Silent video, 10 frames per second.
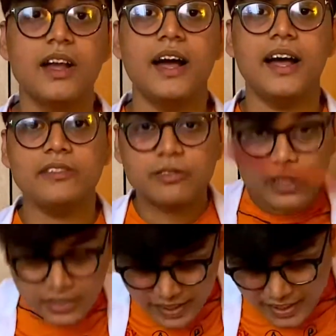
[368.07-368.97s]
And for
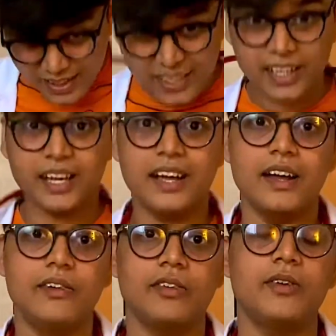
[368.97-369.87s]
the
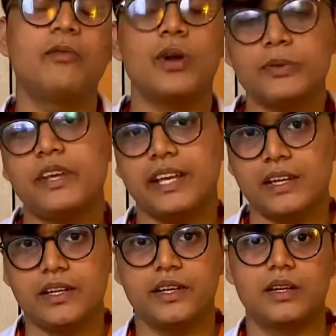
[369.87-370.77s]
what we hear
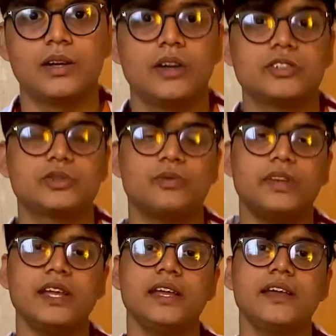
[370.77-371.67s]
here, so
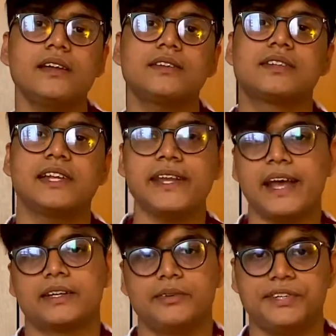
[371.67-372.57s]
we hear 3
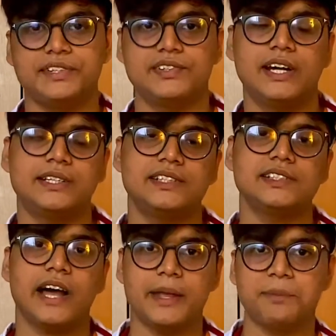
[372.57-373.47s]
activities, that is
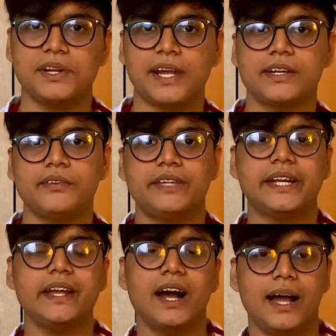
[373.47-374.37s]

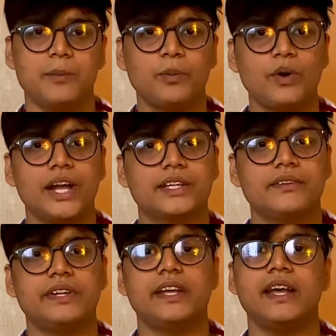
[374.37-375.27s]
hyperactivity,
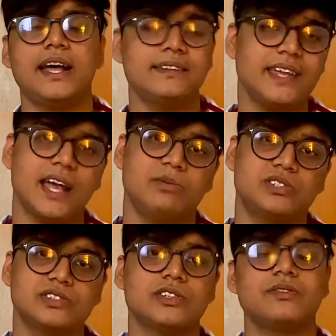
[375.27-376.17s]
hypoactivity and the
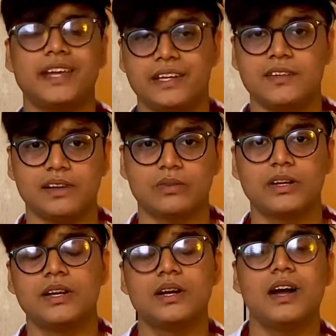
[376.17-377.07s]
absence of any sound.
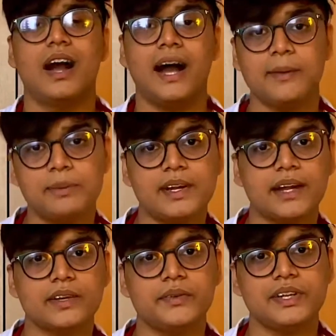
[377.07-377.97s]

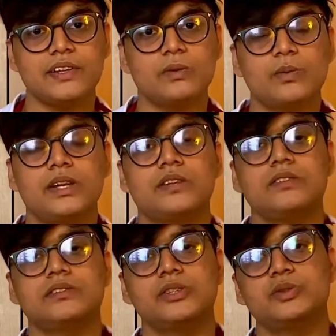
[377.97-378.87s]
Hyperactivity is when
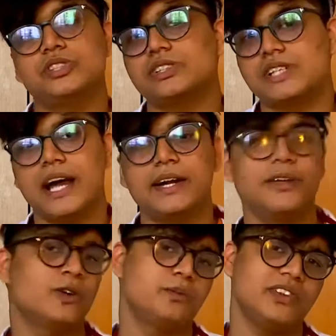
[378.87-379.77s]
you just had
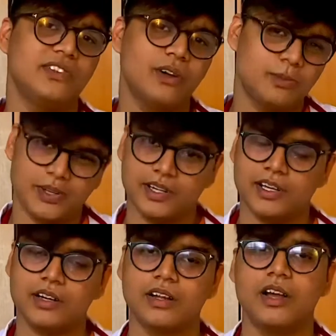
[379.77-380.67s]
your pizza or
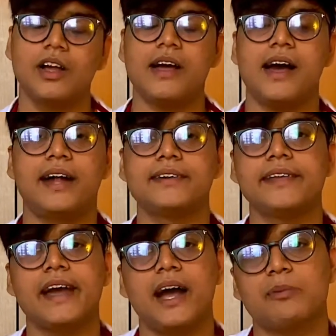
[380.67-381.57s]
burger, and the
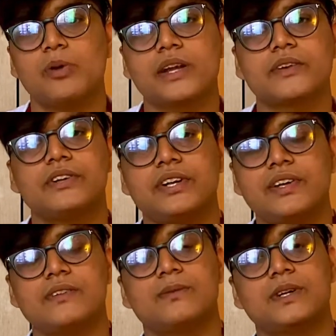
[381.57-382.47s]
hypoactivity is